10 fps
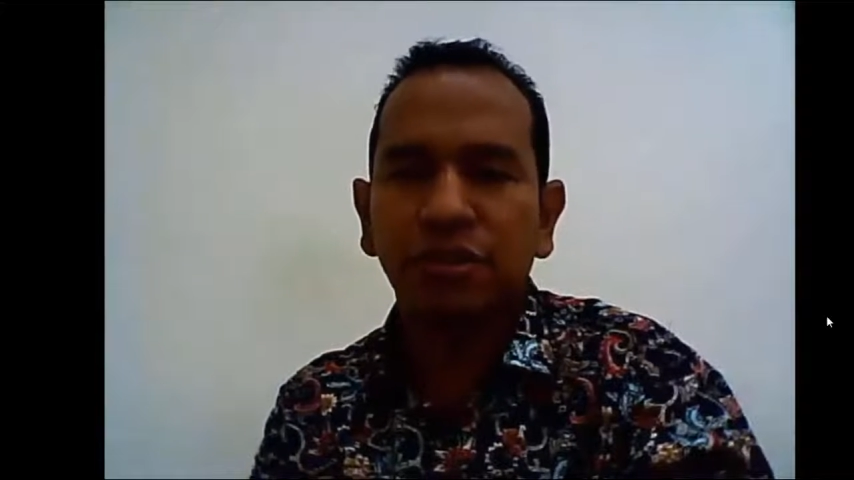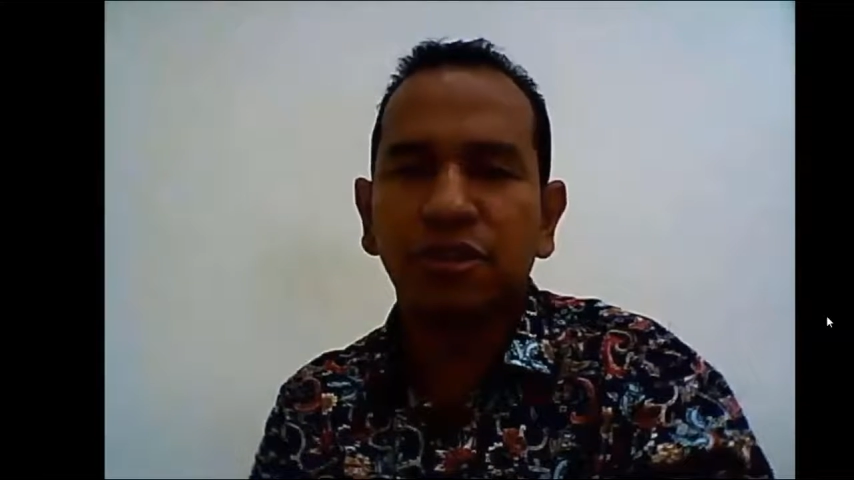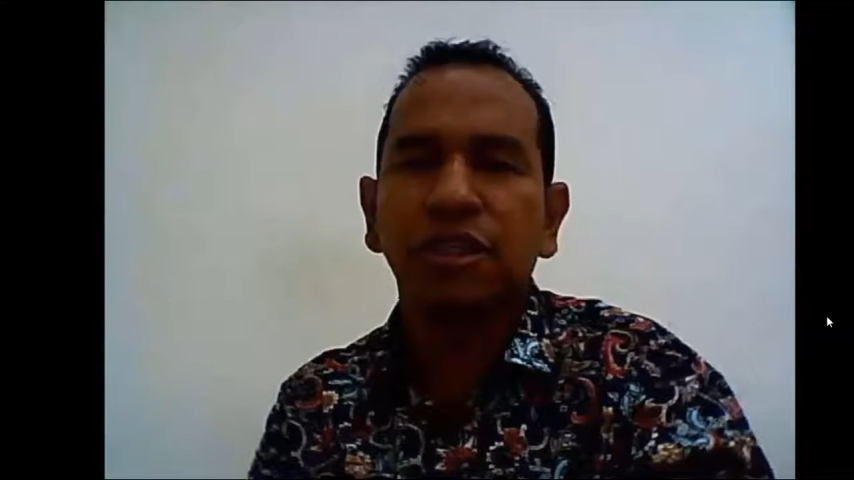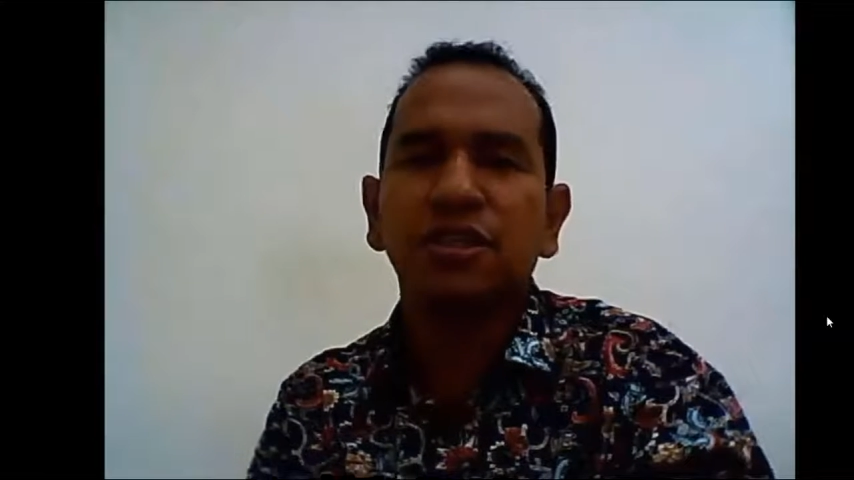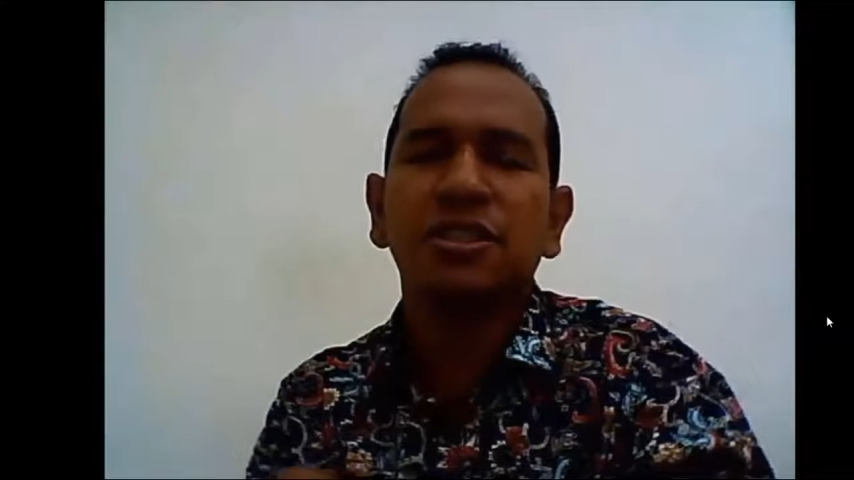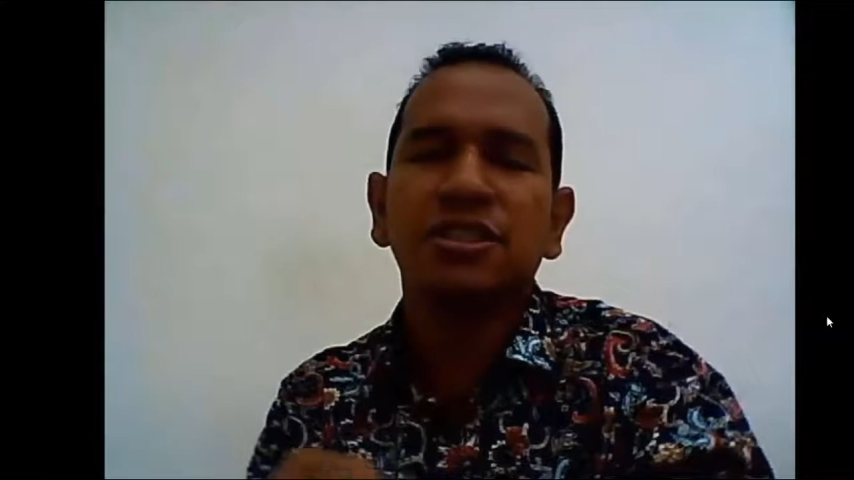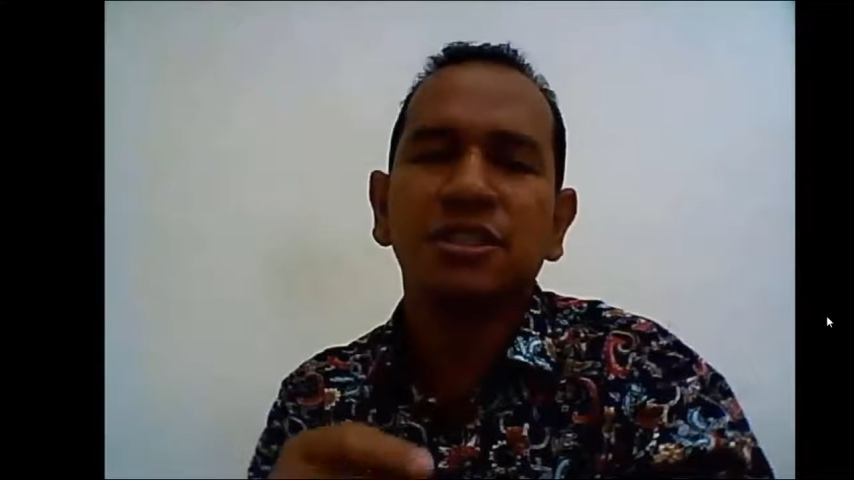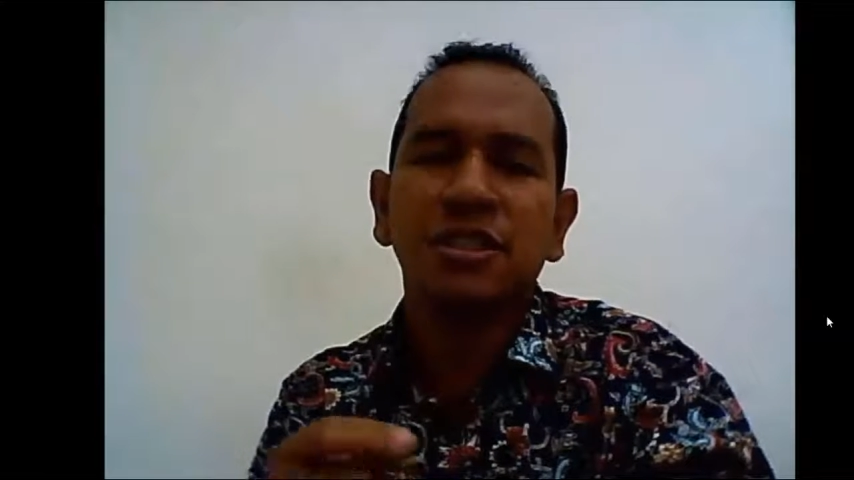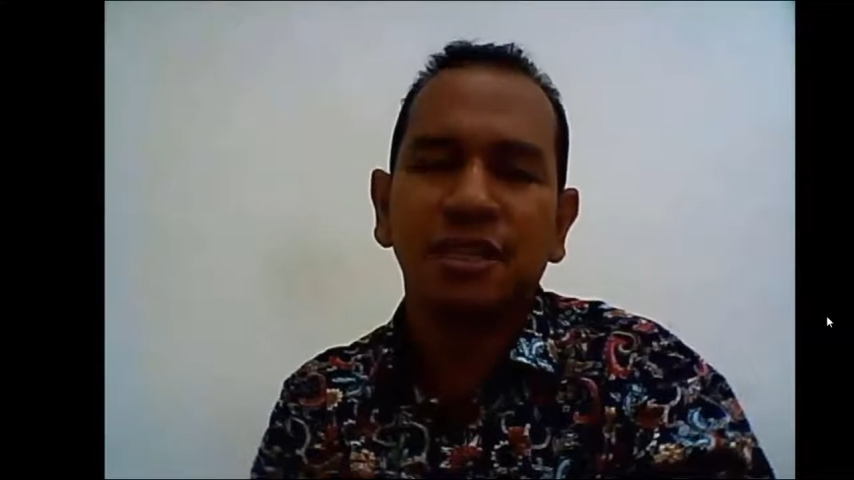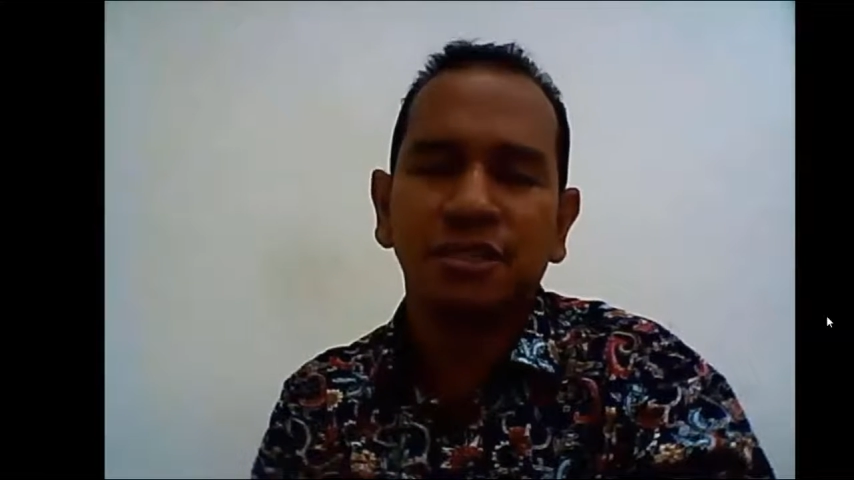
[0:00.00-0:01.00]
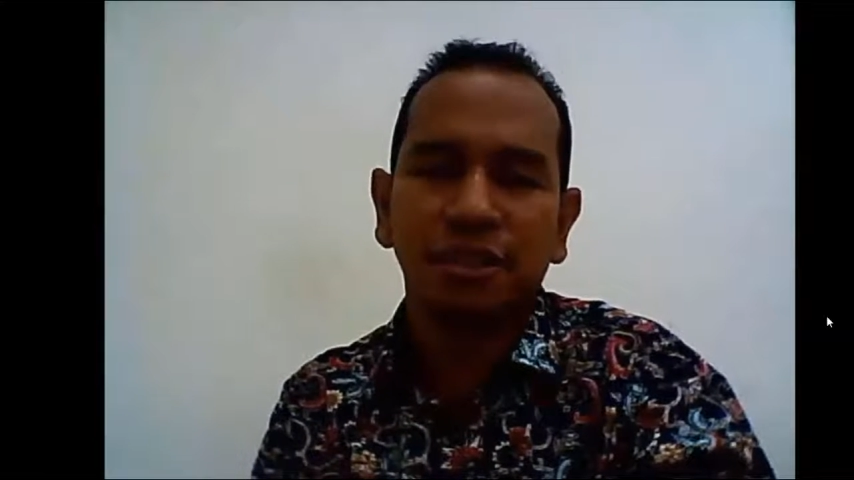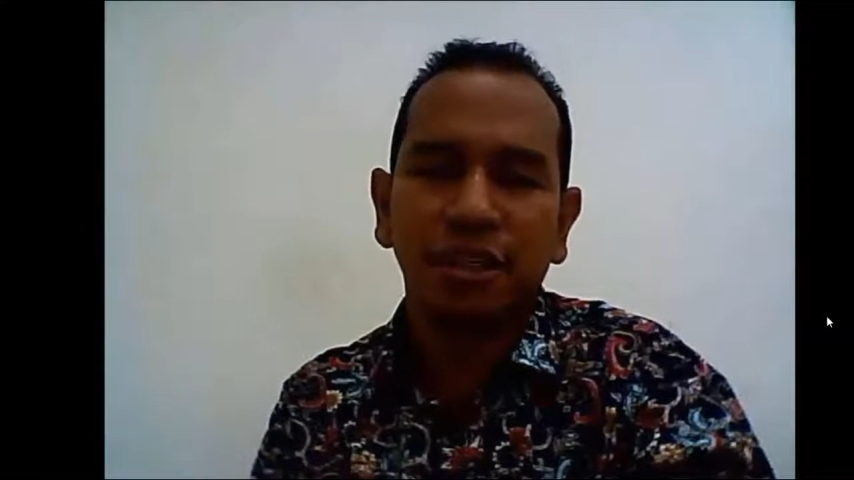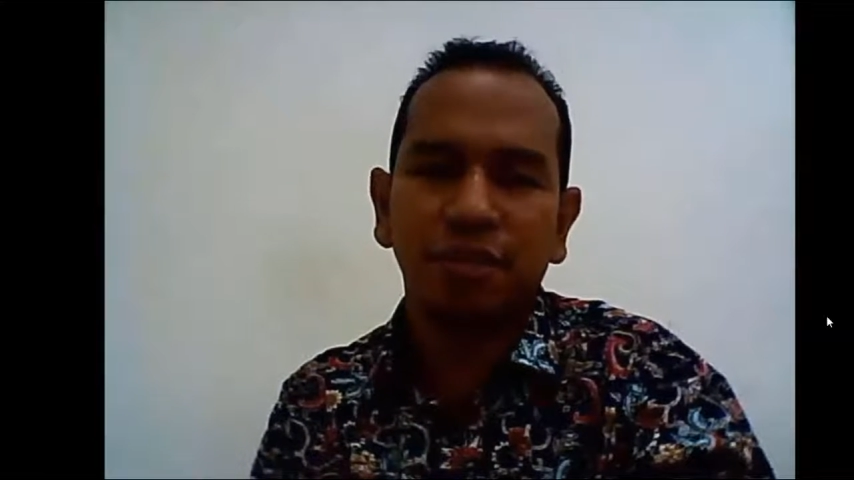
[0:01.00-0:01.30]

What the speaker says: still discussing